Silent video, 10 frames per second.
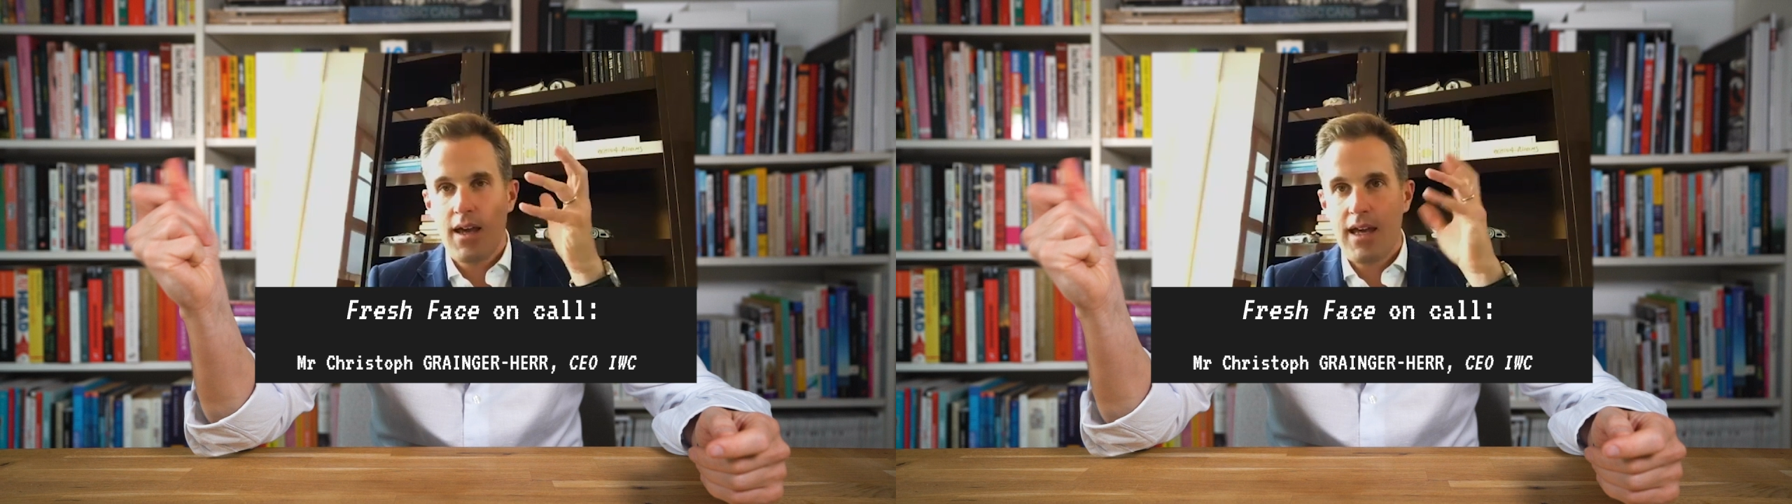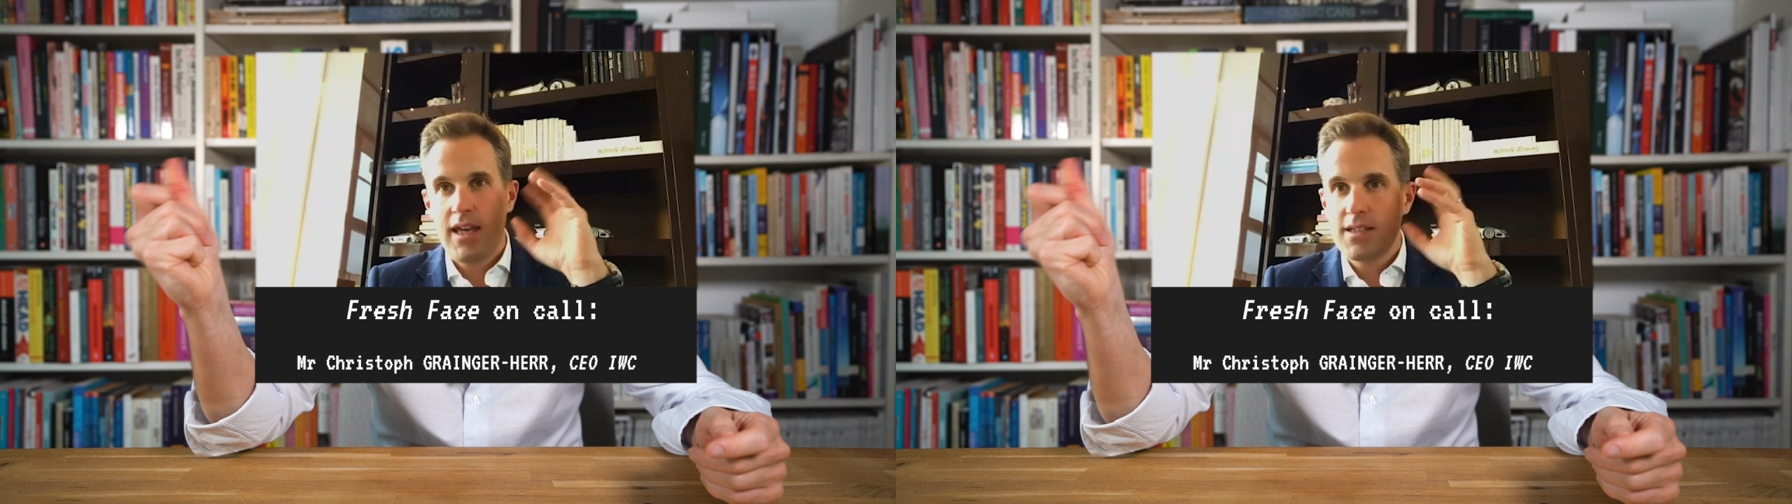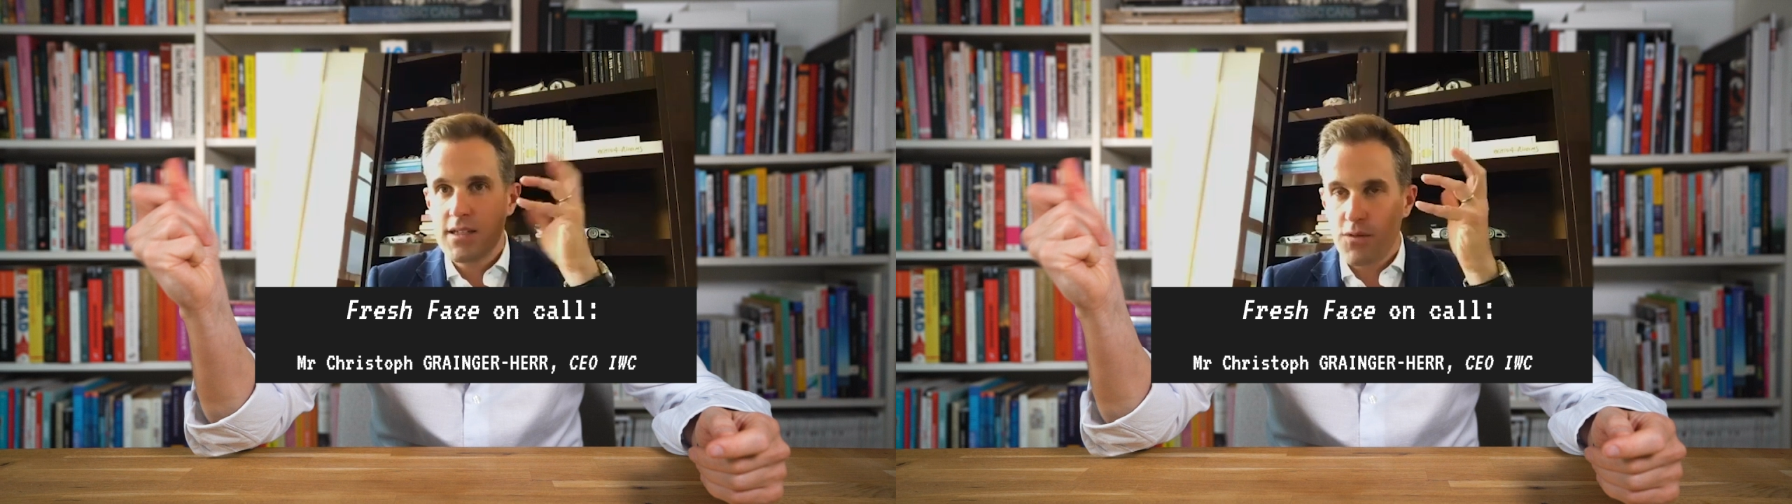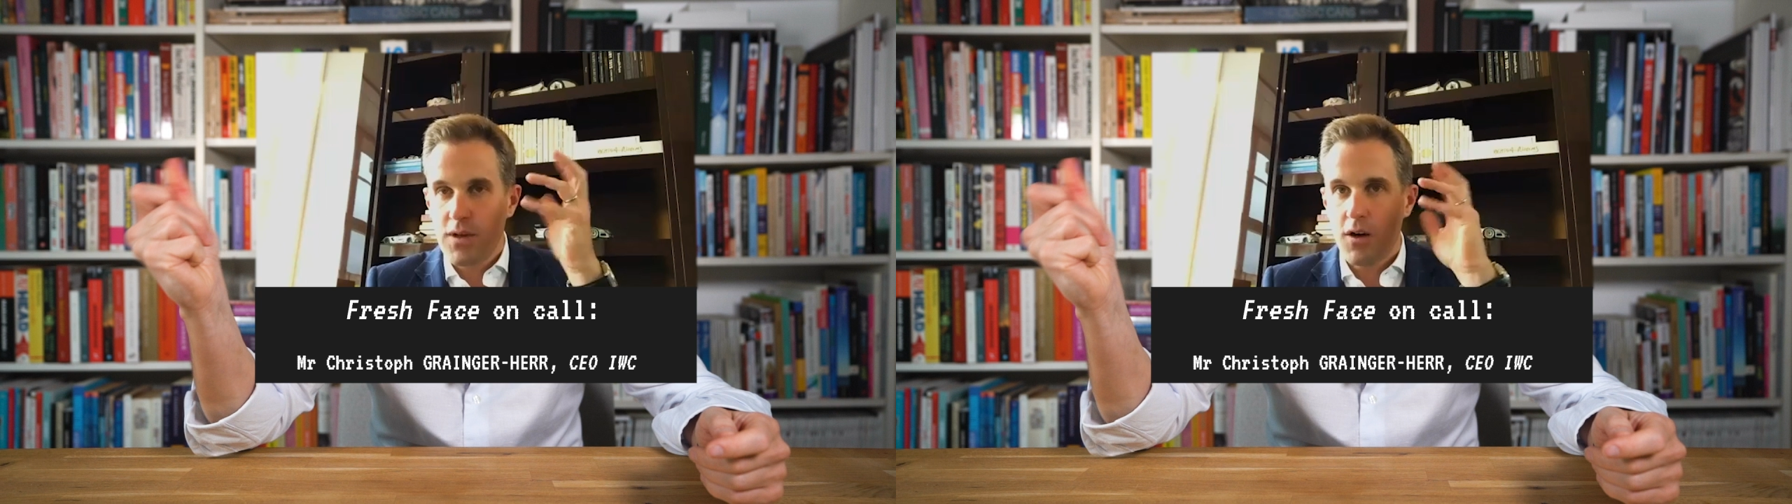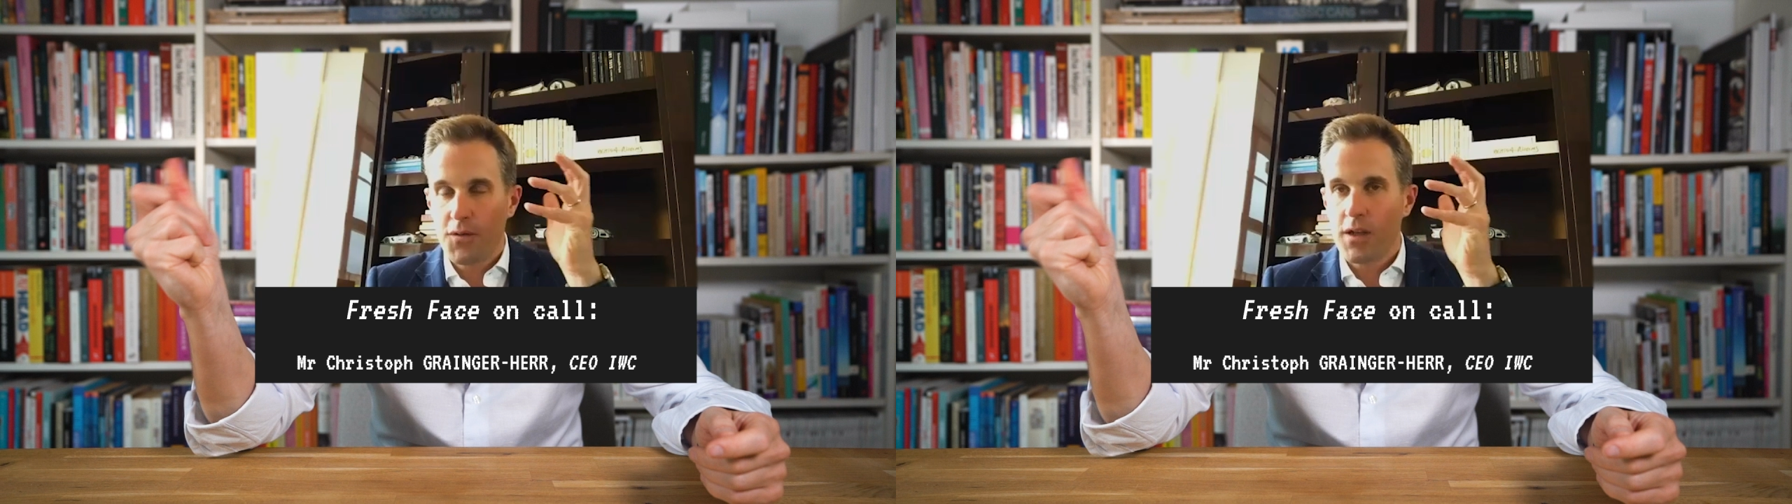history
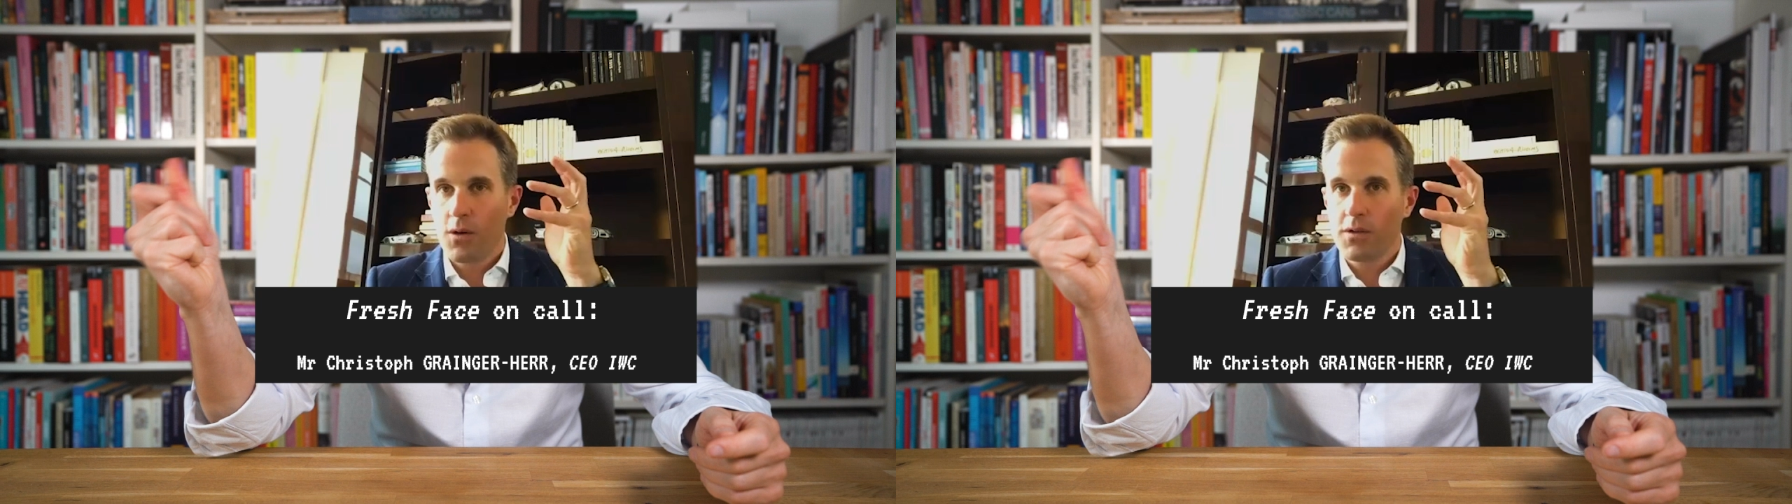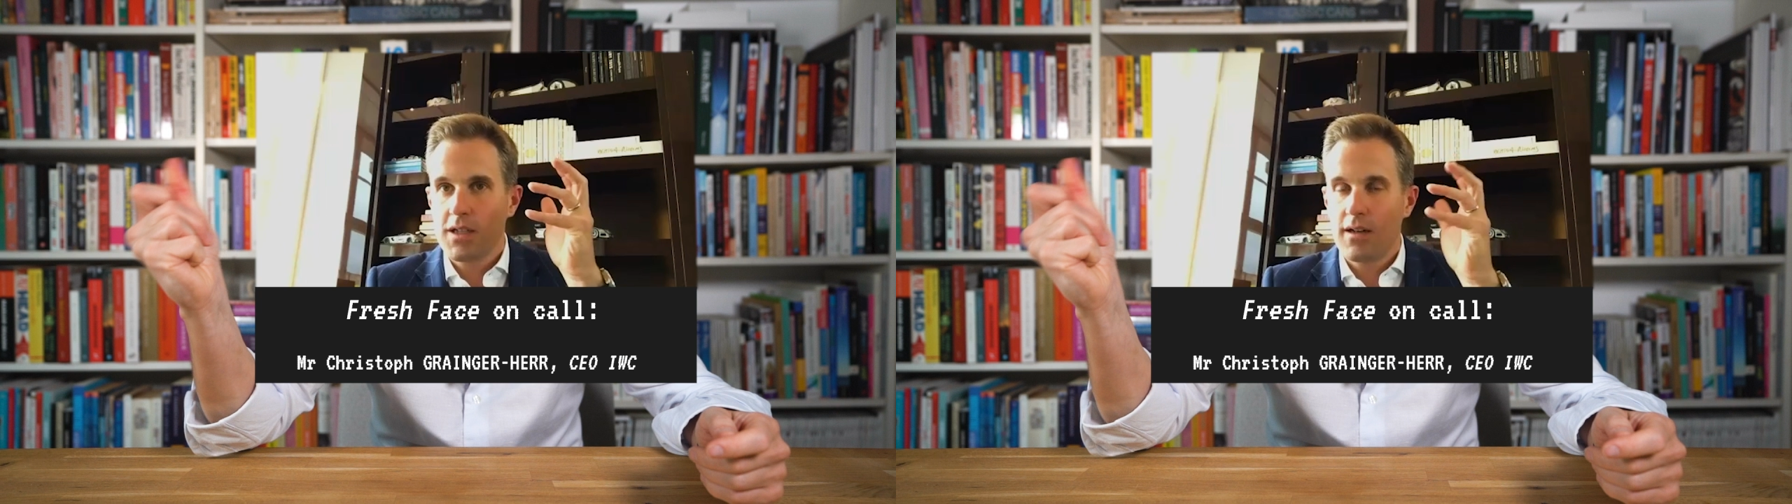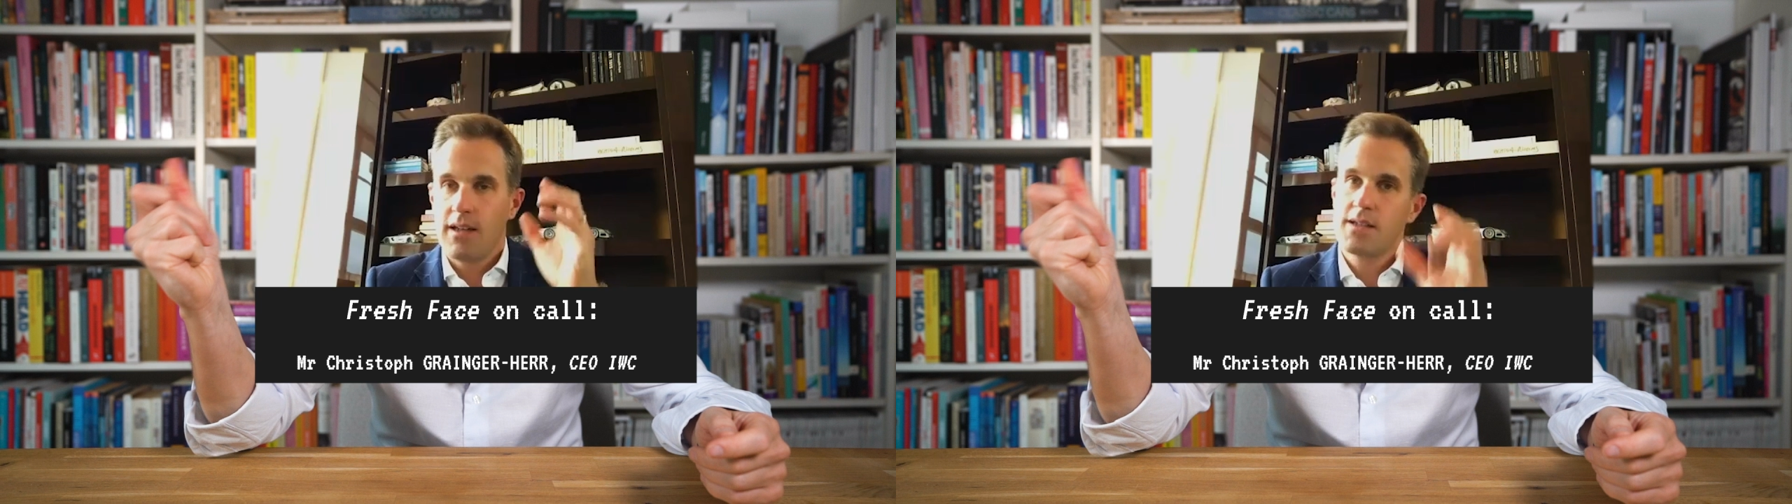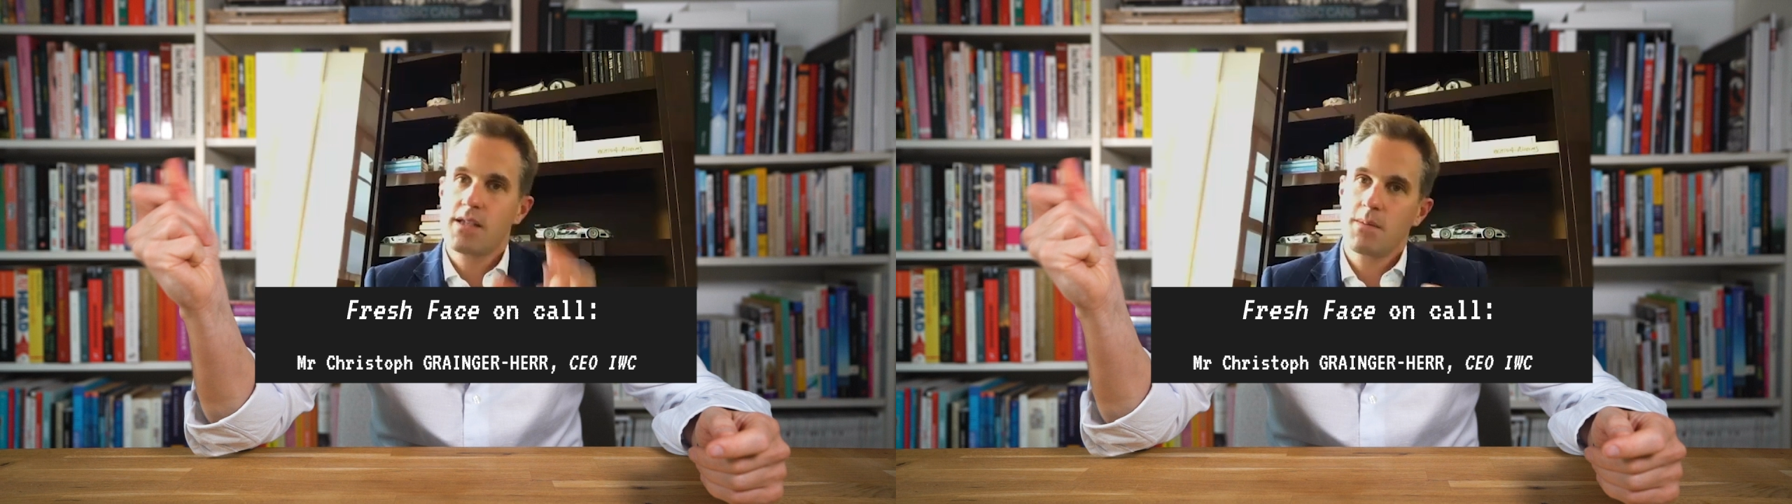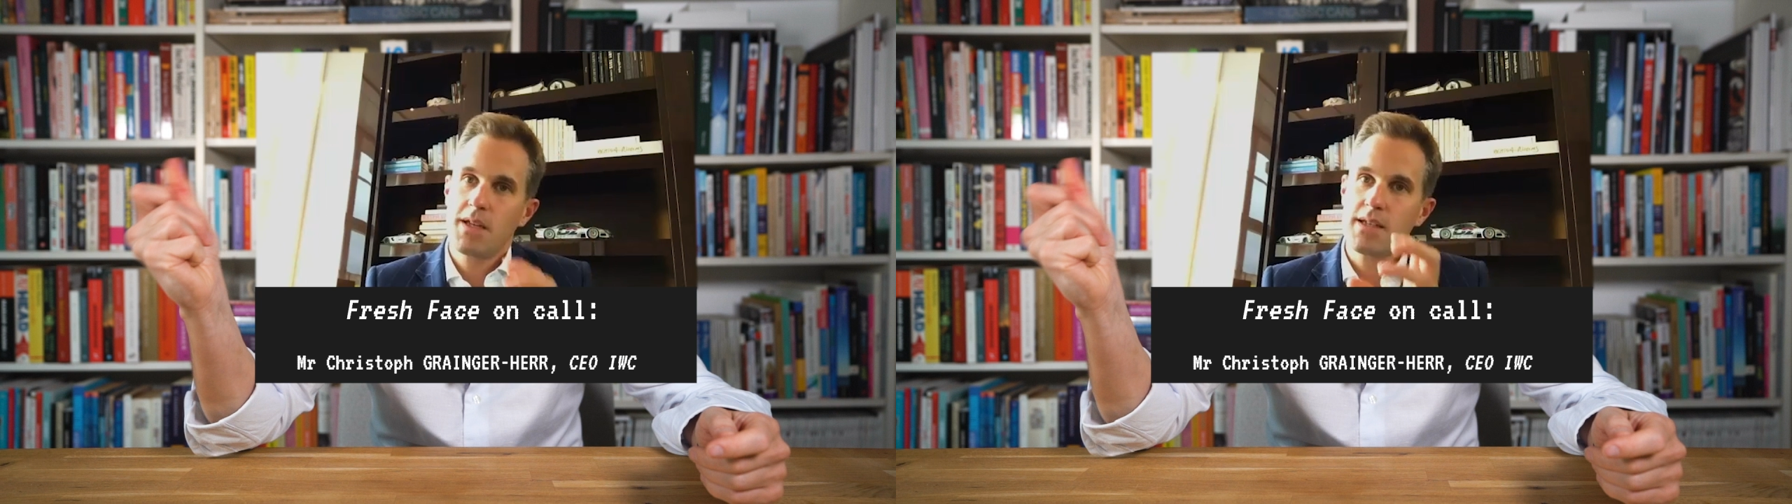of the nautical
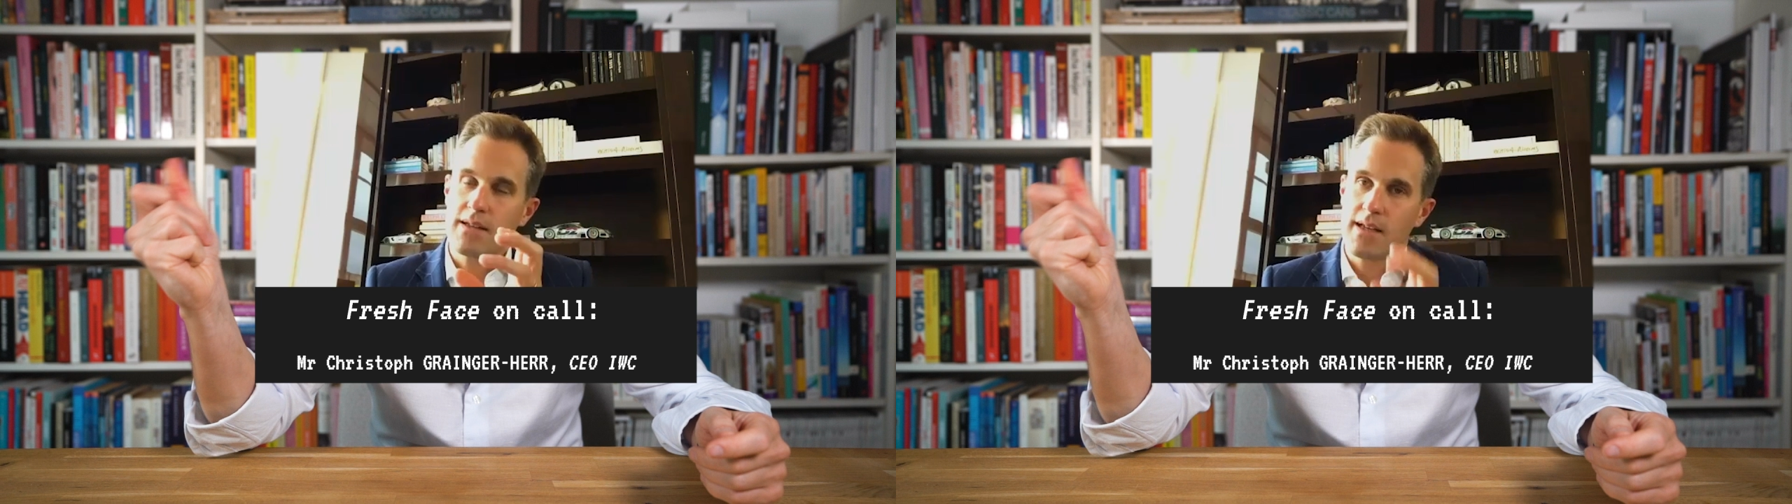instrument and